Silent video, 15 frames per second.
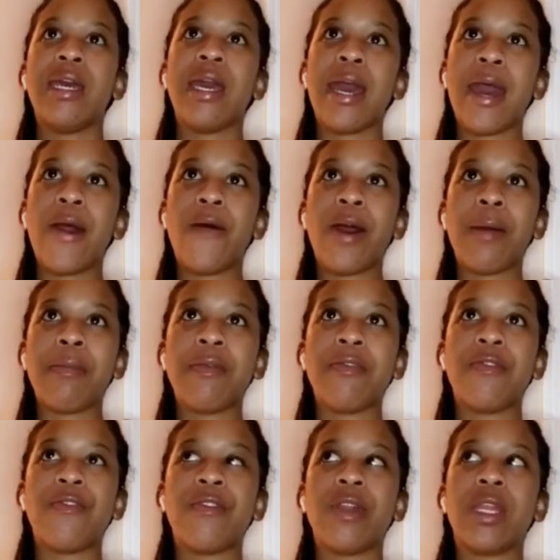how I've been
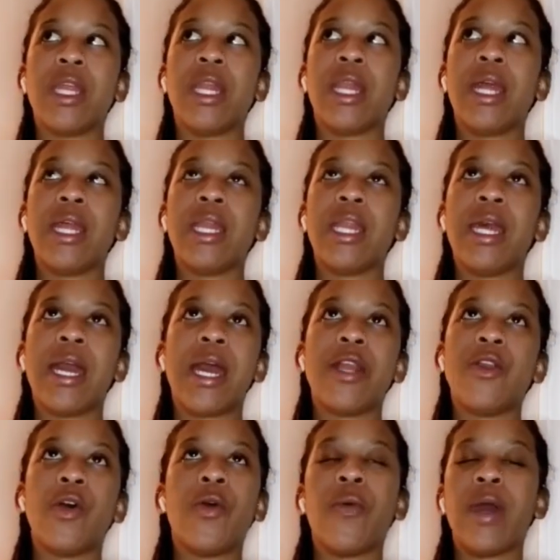feeling lately, I
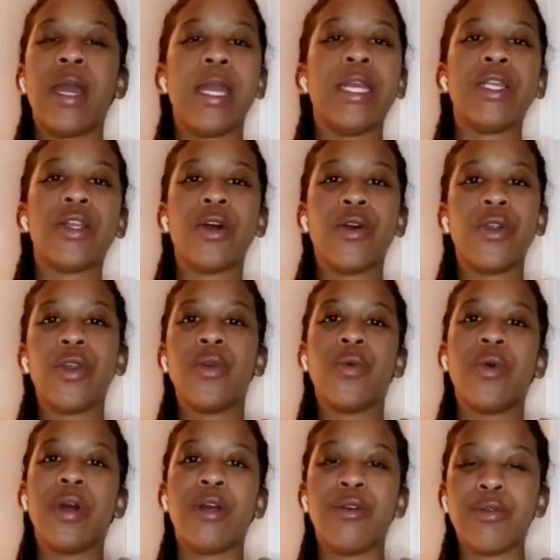know I ain't the only
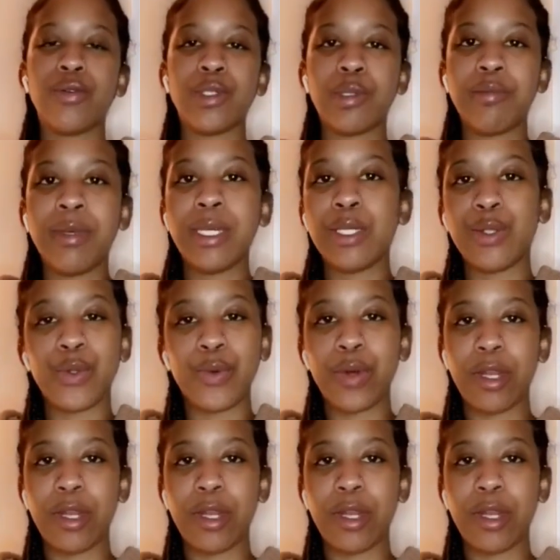one who's been through it.